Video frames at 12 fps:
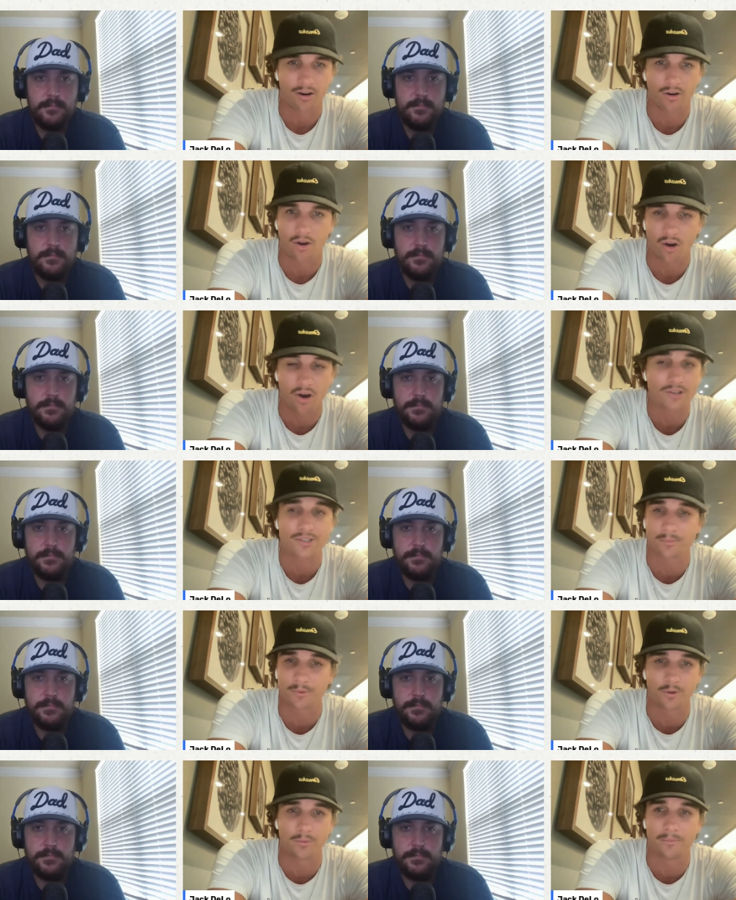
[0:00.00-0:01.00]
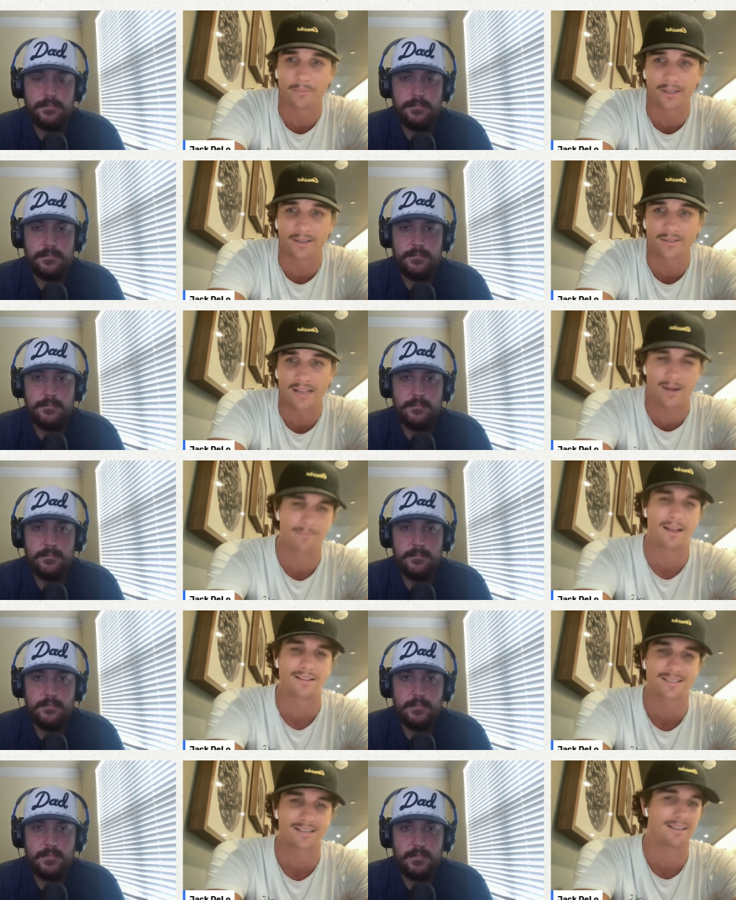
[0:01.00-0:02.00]
Speaker 1: are awesome human beings. And I'm
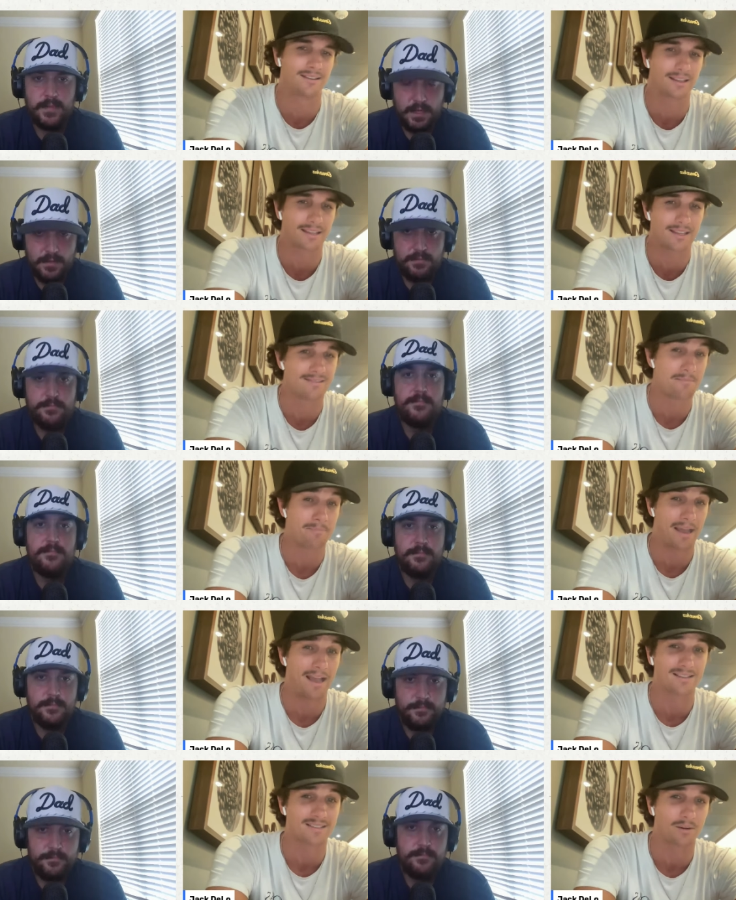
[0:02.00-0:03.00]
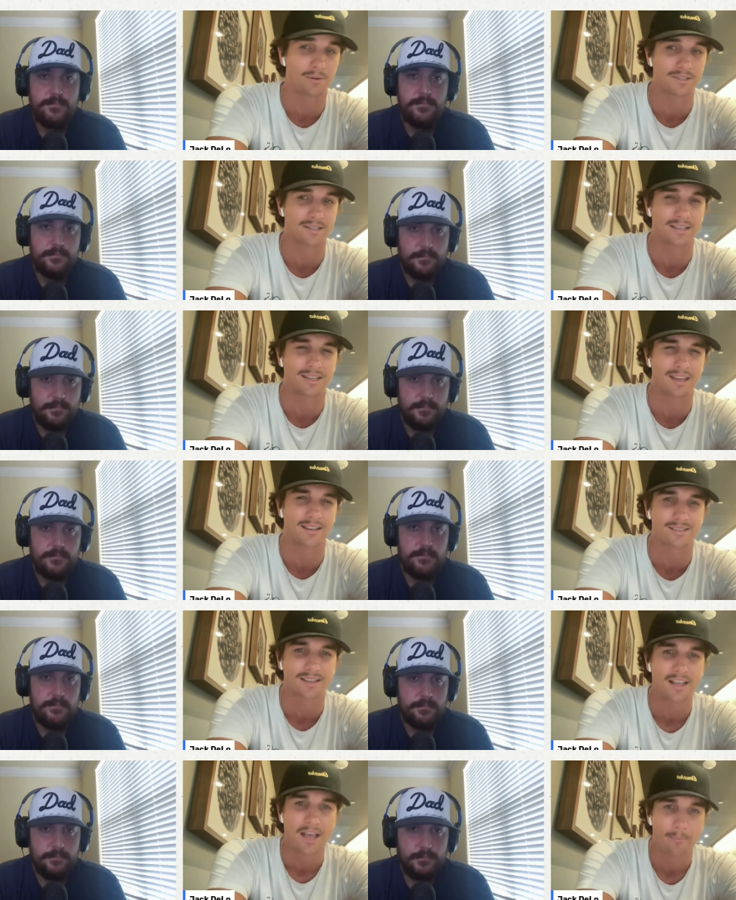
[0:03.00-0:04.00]
not saying like in the past that wasn't the
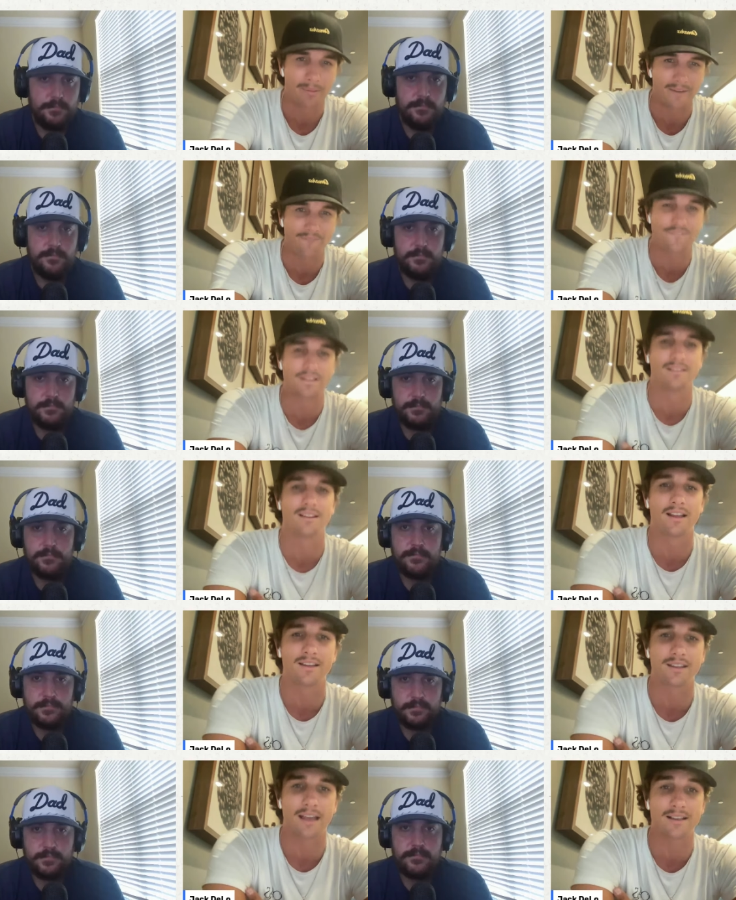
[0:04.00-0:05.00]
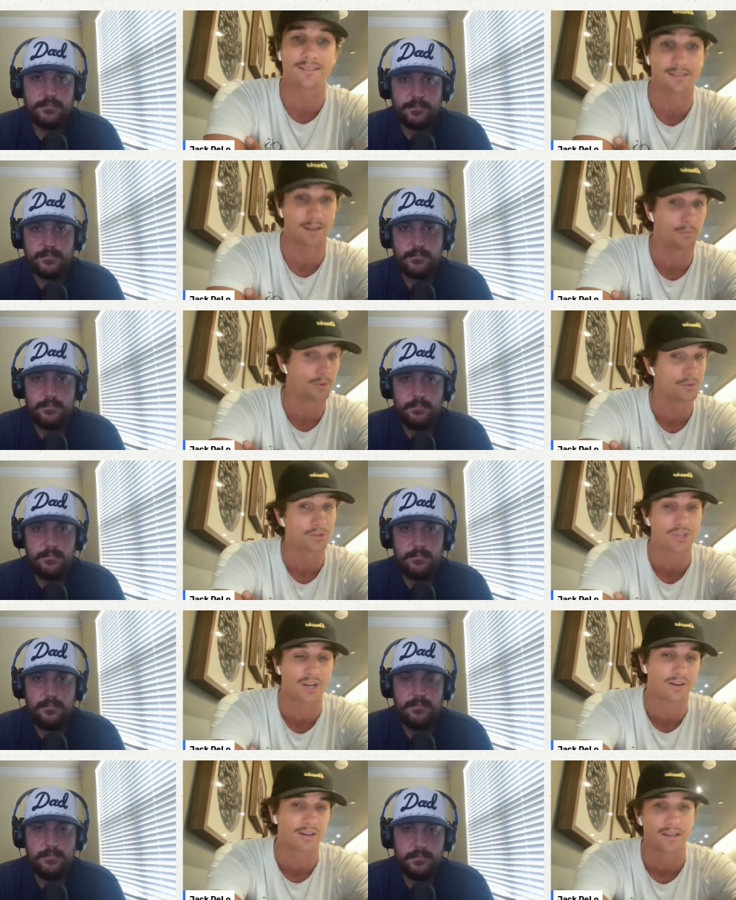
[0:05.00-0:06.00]
case, but I feel like as someone who
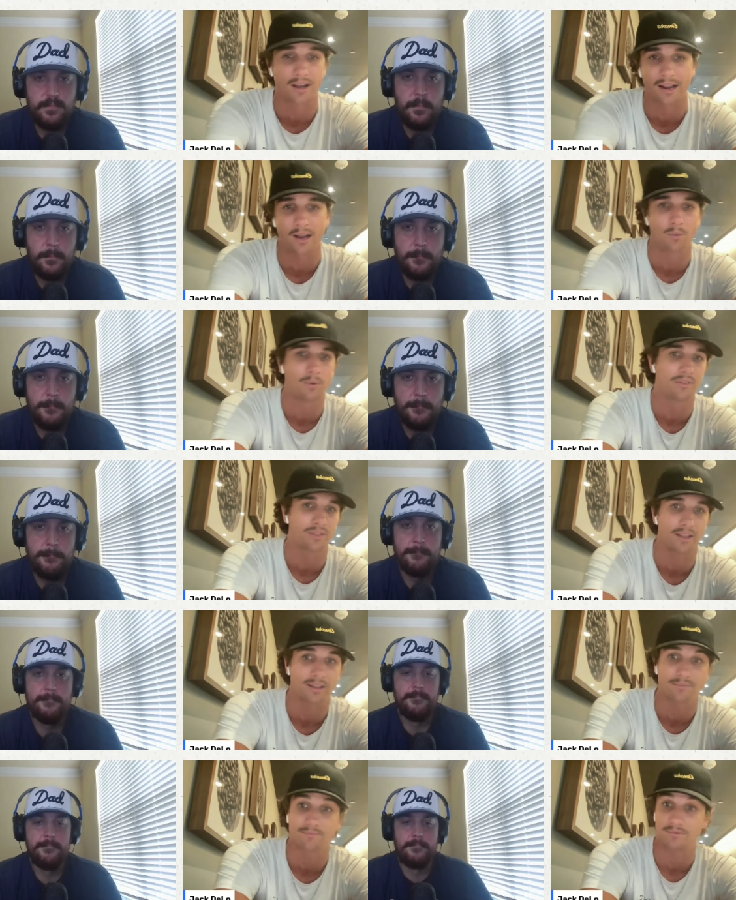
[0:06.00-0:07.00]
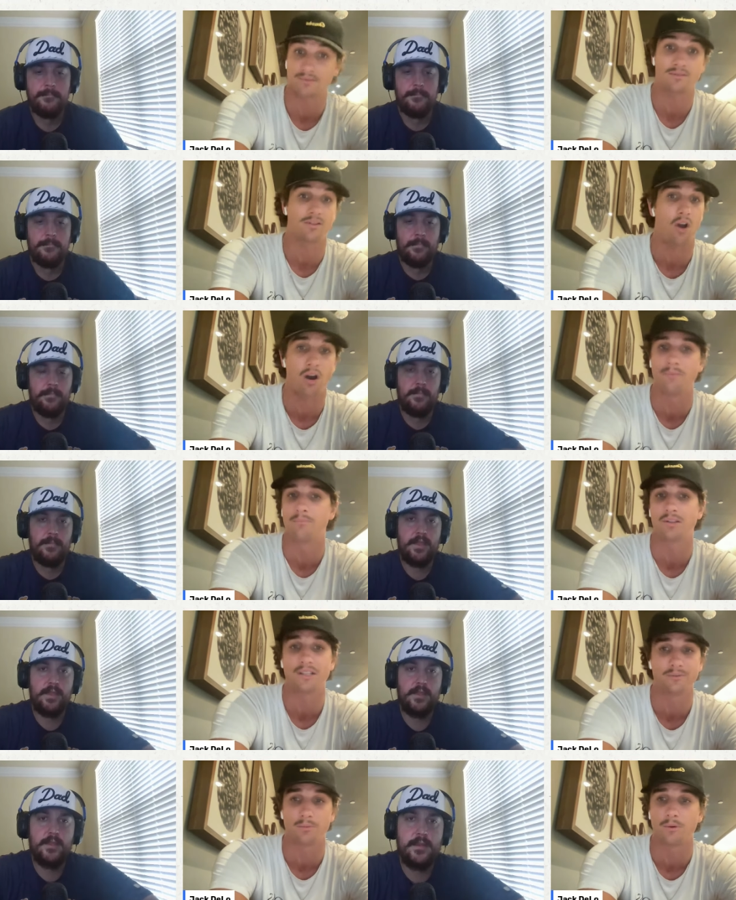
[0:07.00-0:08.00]
shared a dugout with like
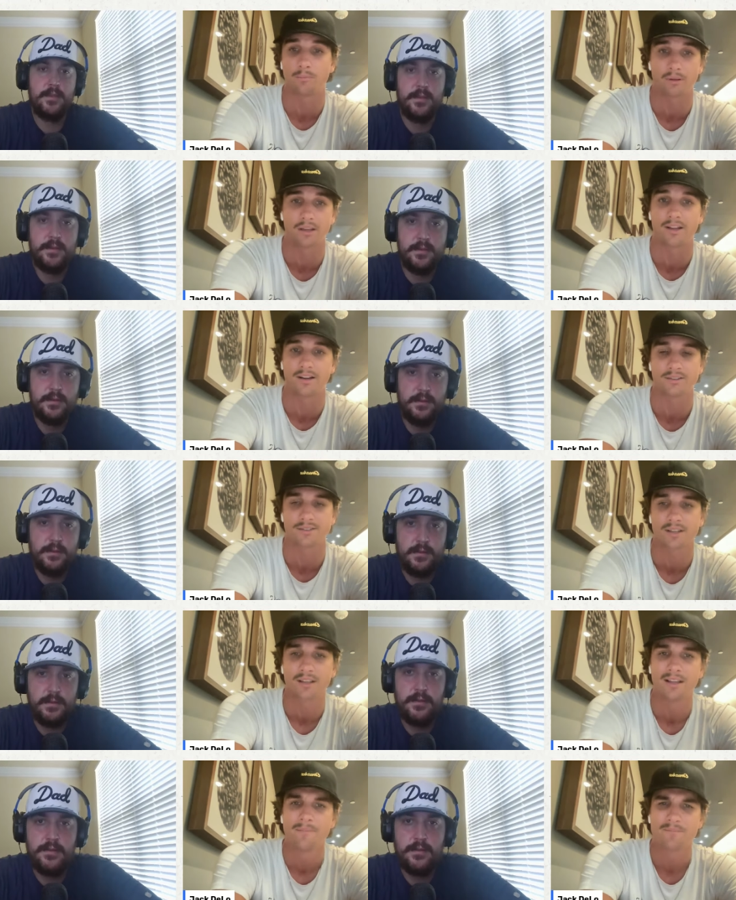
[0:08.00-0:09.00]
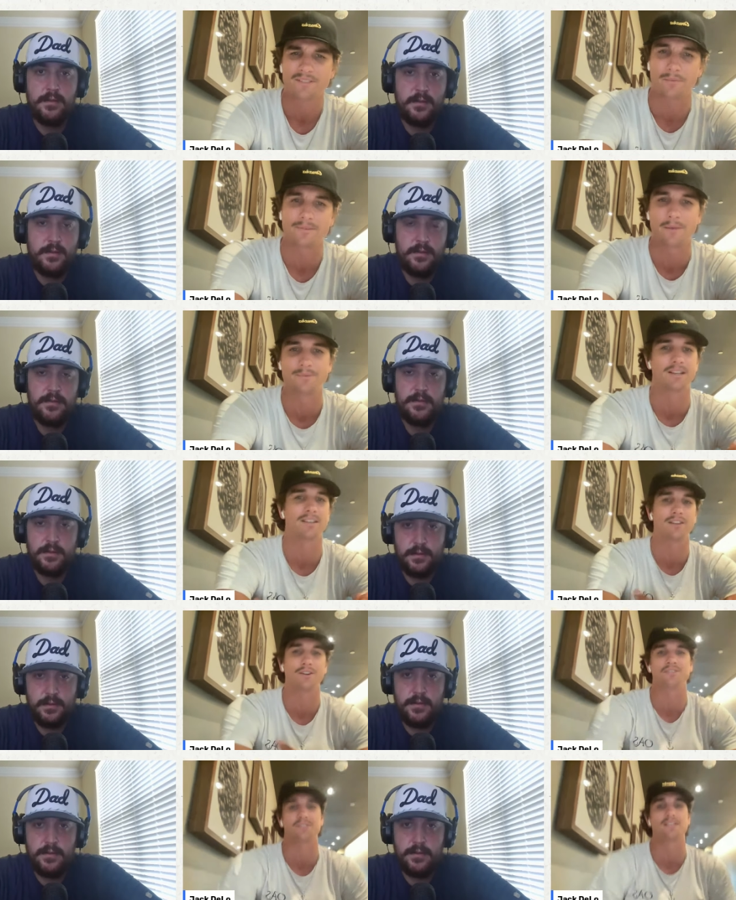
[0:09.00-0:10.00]
unbelievable players, sometimes
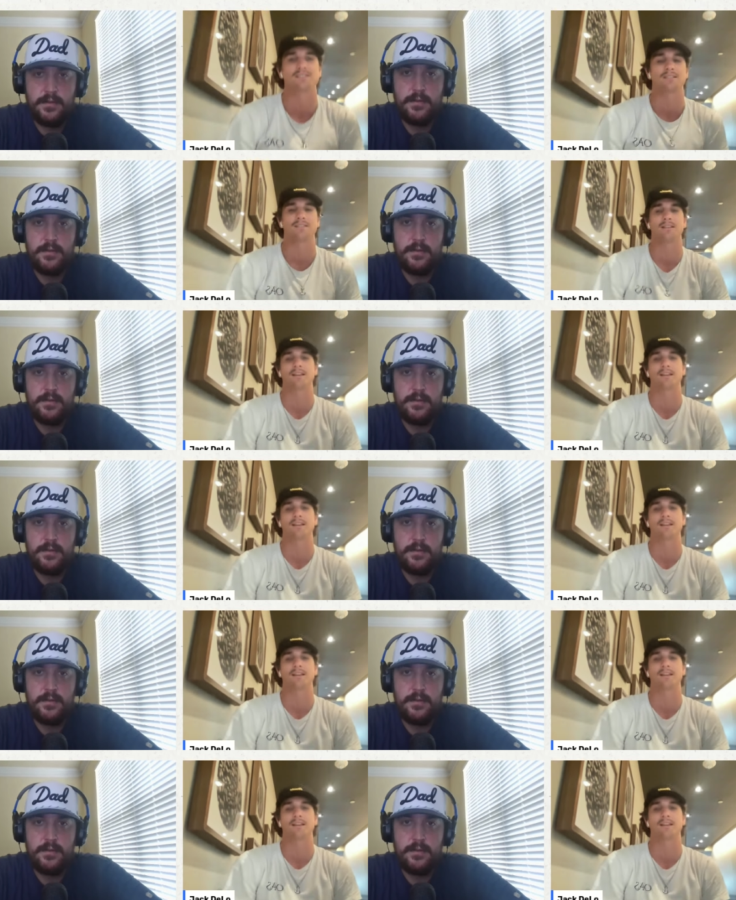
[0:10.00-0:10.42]
like there's this